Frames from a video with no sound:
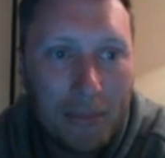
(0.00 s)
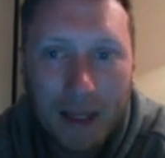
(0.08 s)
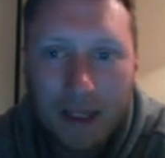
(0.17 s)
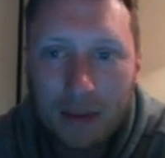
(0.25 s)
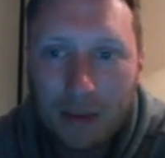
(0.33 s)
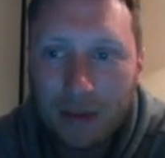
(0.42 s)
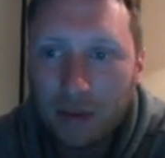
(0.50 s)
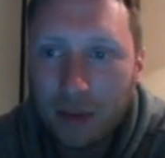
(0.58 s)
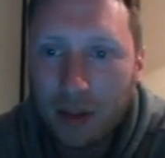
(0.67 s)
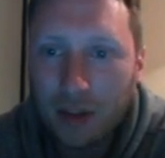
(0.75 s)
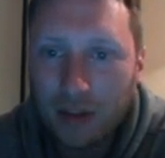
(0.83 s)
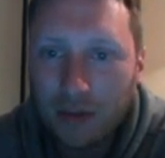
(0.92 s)
He went from
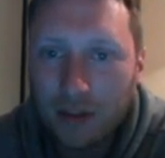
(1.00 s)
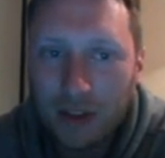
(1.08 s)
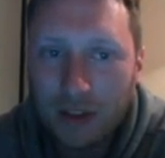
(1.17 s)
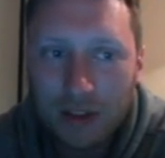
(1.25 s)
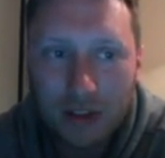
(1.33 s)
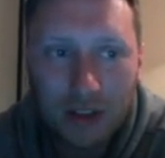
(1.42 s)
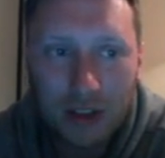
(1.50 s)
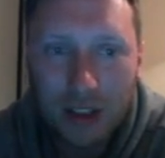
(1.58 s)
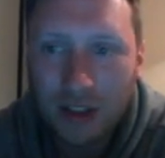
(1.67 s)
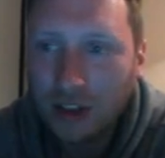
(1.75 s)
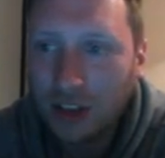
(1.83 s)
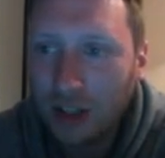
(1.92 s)
Huddersfield
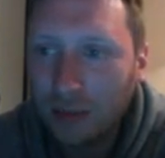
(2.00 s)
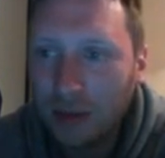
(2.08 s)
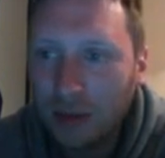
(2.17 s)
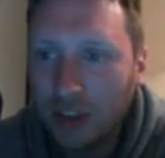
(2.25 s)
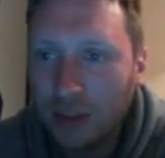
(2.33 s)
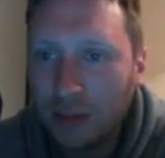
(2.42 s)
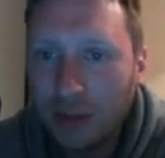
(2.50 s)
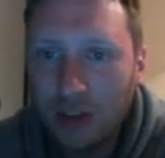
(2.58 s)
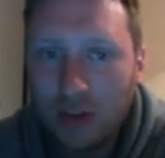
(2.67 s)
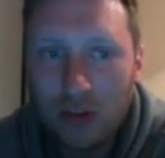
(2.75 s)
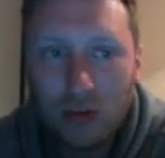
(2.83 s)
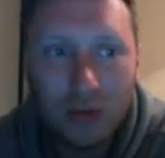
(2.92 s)
in the Championship
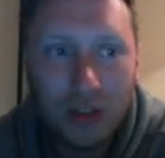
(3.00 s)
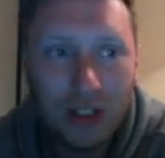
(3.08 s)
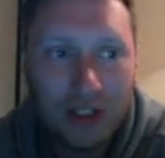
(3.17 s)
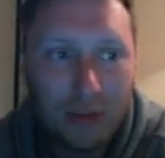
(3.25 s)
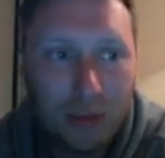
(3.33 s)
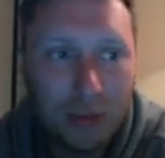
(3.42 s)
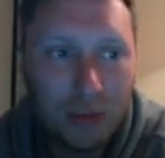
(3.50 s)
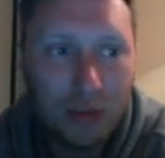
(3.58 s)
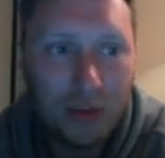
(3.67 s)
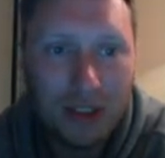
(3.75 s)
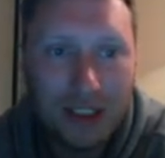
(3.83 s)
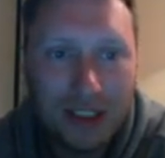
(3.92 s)
to
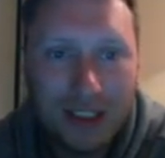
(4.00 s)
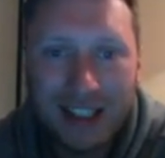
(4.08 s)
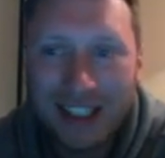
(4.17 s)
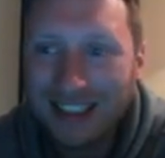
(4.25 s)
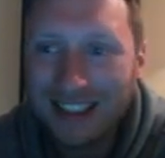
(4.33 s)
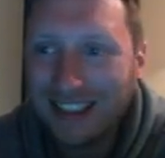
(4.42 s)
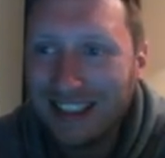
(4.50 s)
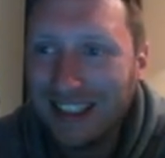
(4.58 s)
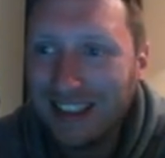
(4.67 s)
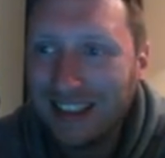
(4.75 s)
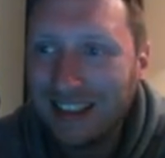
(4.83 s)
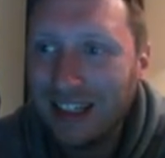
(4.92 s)
Liverpool last
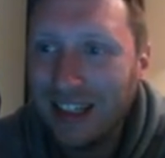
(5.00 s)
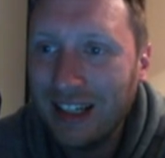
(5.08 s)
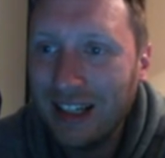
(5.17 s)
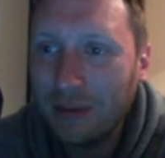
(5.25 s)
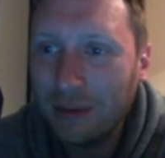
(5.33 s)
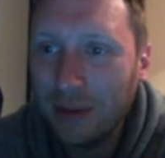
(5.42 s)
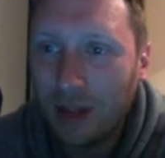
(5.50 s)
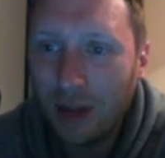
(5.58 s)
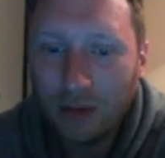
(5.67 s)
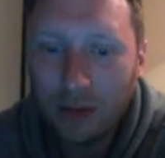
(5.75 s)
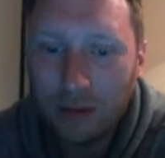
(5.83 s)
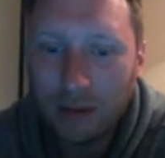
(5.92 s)
season,
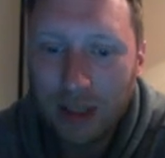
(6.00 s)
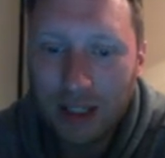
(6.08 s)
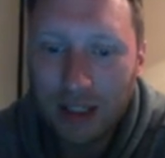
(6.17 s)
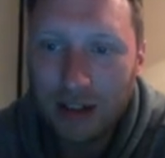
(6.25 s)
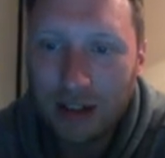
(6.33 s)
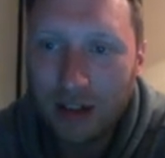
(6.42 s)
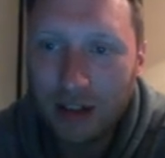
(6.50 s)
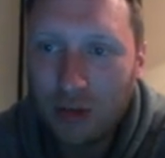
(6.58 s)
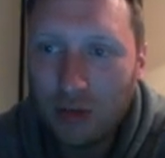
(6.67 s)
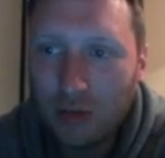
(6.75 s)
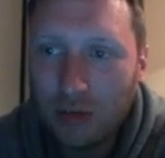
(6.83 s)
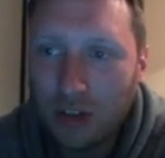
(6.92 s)
only making
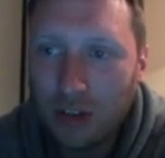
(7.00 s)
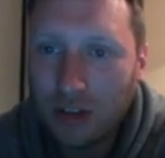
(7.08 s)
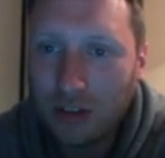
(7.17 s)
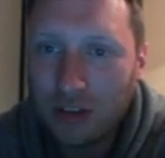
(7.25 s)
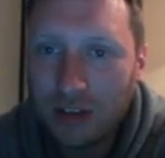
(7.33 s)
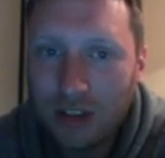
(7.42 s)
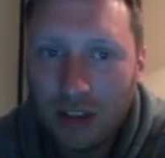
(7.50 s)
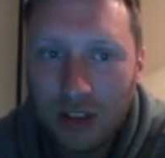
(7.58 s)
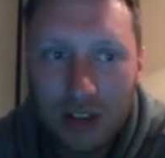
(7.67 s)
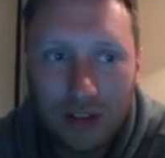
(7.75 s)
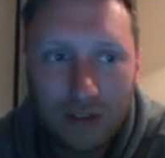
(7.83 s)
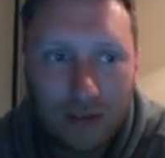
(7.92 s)
two starts
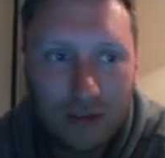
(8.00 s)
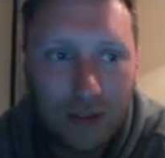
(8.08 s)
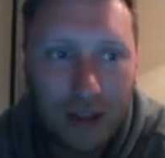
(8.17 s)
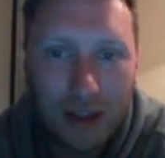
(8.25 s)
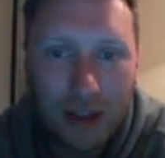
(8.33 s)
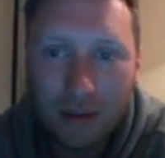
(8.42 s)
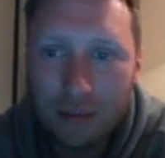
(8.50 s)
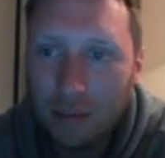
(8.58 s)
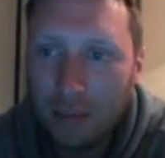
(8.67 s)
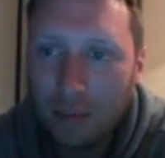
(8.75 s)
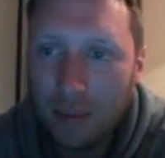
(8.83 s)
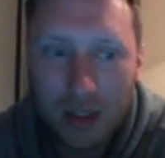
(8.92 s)
there.
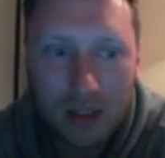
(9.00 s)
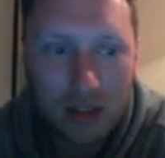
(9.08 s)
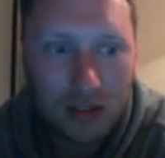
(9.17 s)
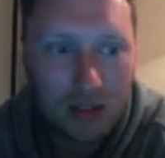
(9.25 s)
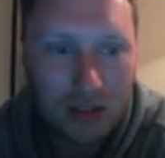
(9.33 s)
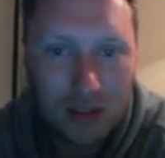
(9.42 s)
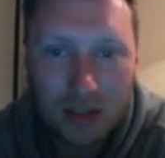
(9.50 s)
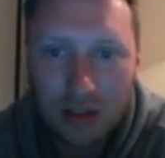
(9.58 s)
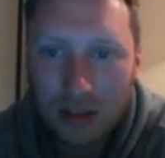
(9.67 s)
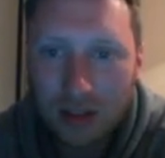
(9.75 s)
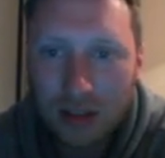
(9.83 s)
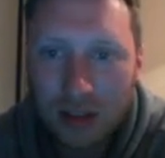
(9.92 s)
But
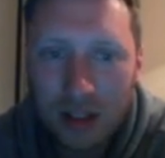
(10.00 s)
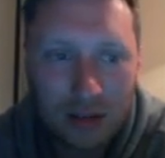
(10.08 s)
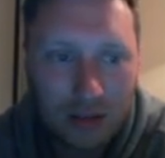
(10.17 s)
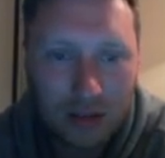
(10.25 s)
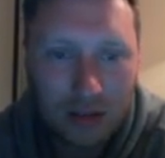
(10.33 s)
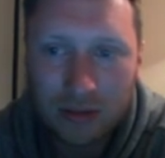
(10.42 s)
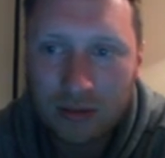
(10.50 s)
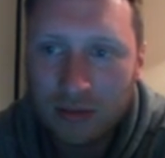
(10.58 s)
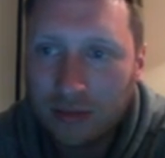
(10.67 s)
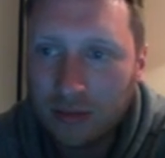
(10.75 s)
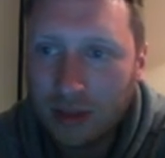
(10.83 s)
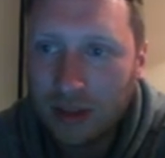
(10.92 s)
yeah, so
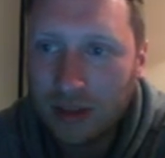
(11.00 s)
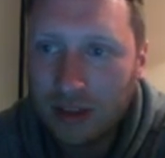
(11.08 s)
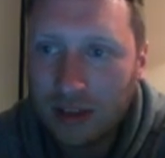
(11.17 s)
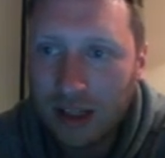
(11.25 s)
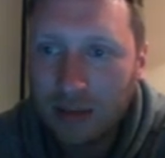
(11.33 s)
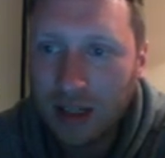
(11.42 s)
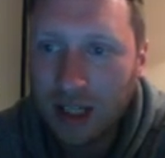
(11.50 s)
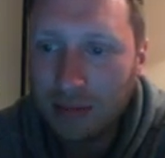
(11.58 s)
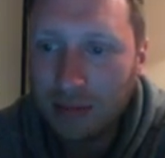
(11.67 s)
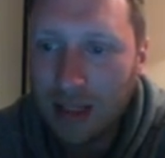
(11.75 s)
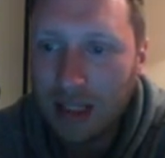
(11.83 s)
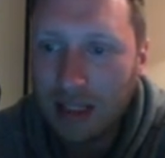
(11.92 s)
well done to him.
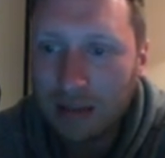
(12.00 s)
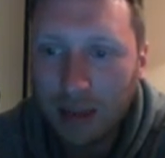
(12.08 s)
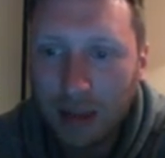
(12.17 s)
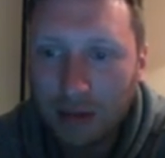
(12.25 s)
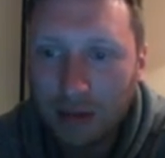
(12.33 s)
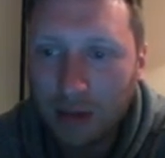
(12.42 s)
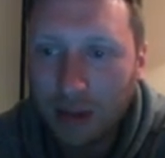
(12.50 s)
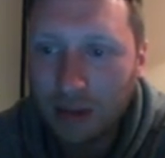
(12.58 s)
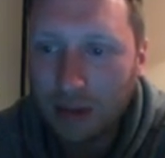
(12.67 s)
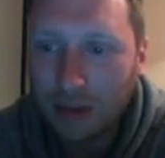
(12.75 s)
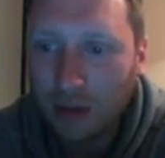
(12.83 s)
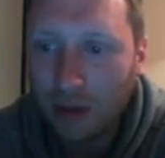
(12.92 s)
£8 million as well,
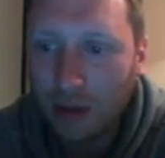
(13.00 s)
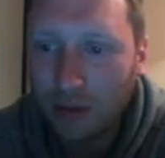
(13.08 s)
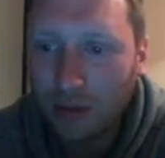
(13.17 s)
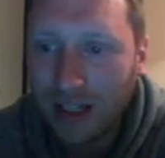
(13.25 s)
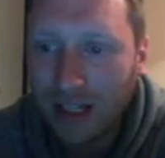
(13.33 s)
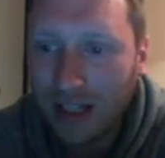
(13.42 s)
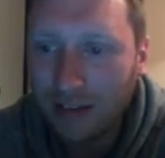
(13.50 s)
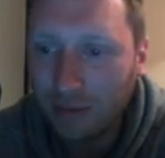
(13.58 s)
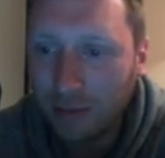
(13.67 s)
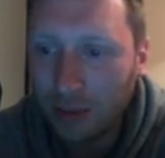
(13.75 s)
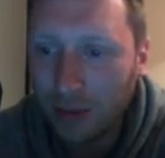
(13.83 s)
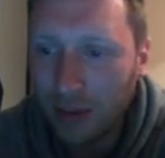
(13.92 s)
so a total of
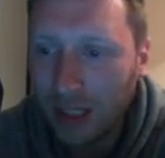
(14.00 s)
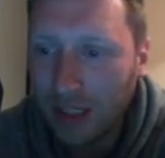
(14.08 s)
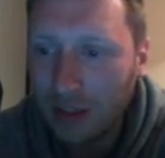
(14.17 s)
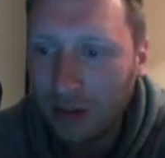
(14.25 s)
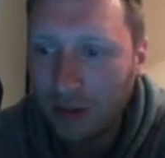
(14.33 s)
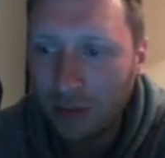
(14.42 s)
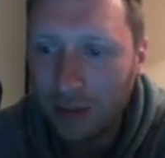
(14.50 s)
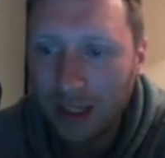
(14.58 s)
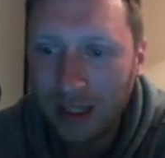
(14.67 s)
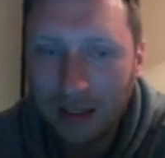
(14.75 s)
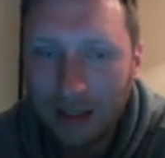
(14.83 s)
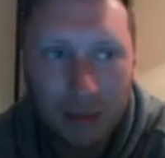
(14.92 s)
£11.82
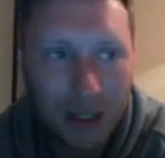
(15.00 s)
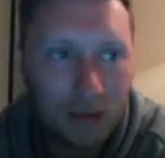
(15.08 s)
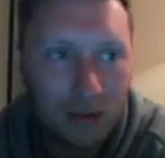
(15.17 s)
million